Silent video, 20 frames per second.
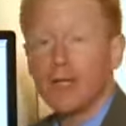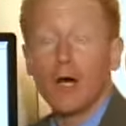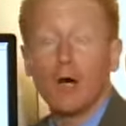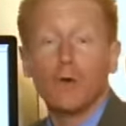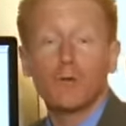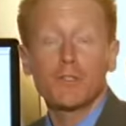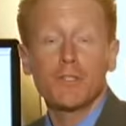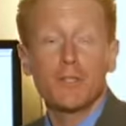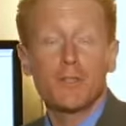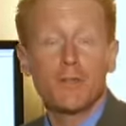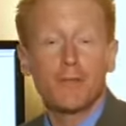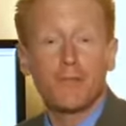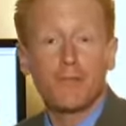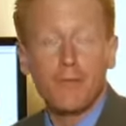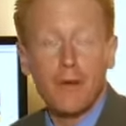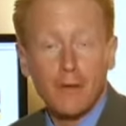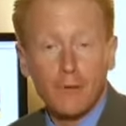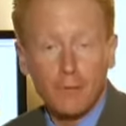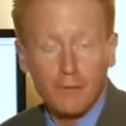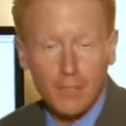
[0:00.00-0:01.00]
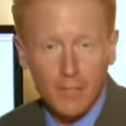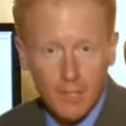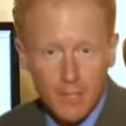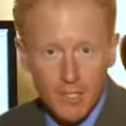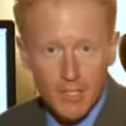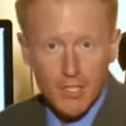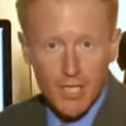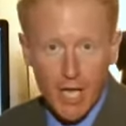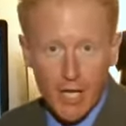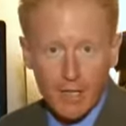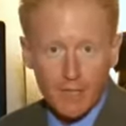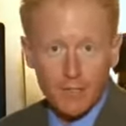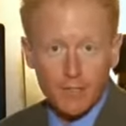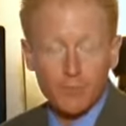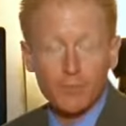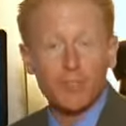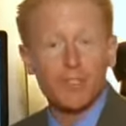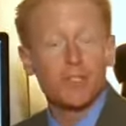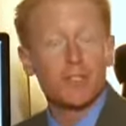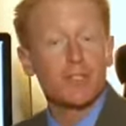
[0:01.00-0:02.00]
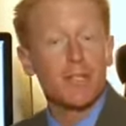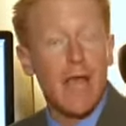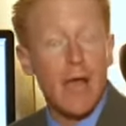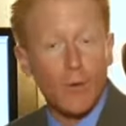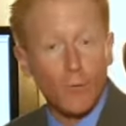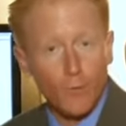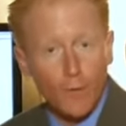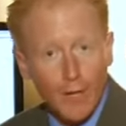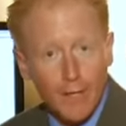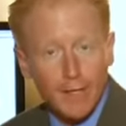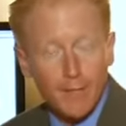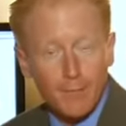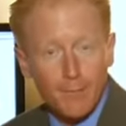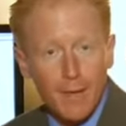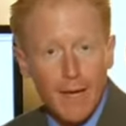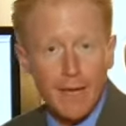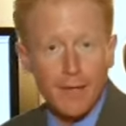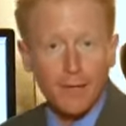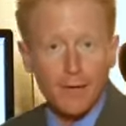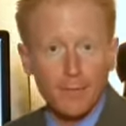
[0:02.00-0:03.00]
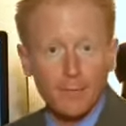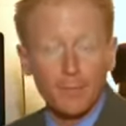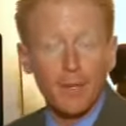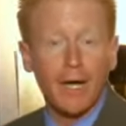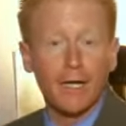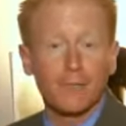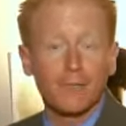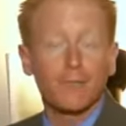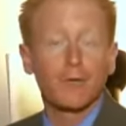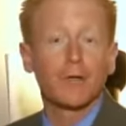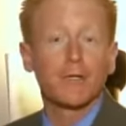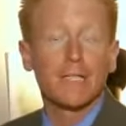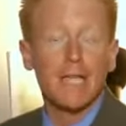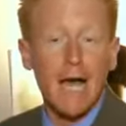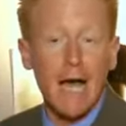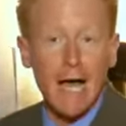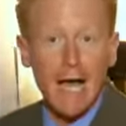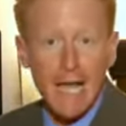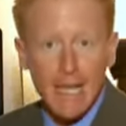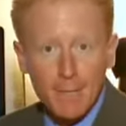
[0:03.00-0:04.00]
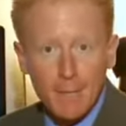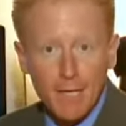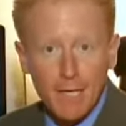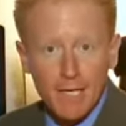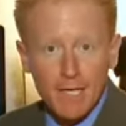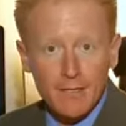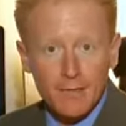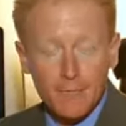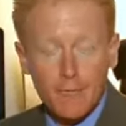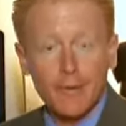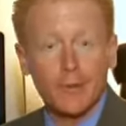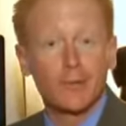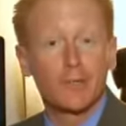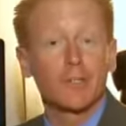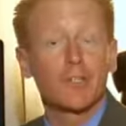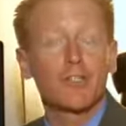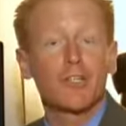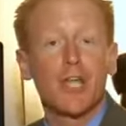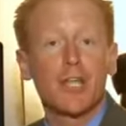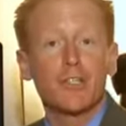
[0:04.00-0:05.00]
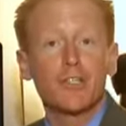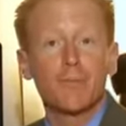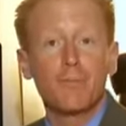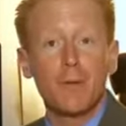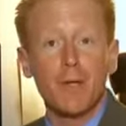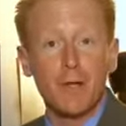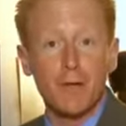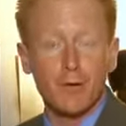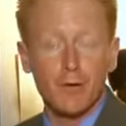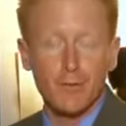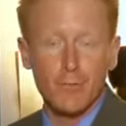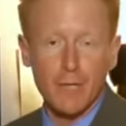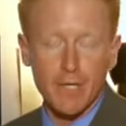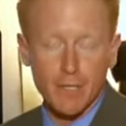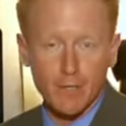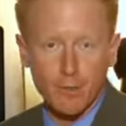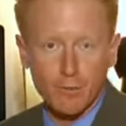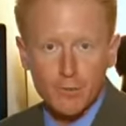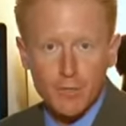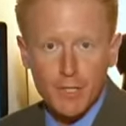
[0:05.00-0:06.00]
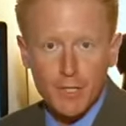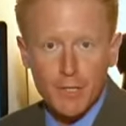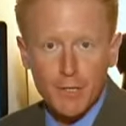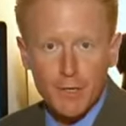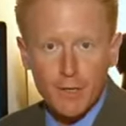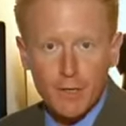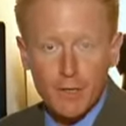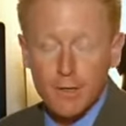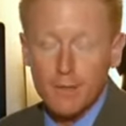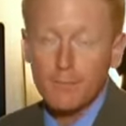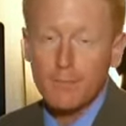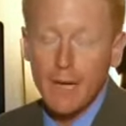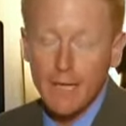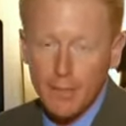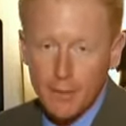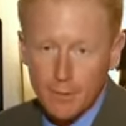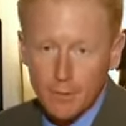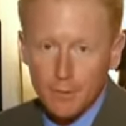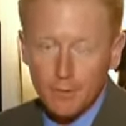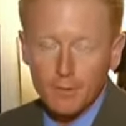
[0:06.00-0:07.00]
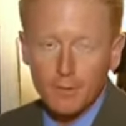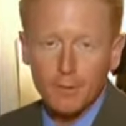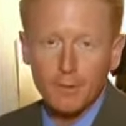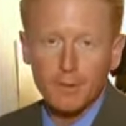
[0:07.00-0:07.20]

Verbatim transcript: hosting the Federal Exchange, which is now running better. But for a time, the Federal Exchange appeared to be hosted by Google?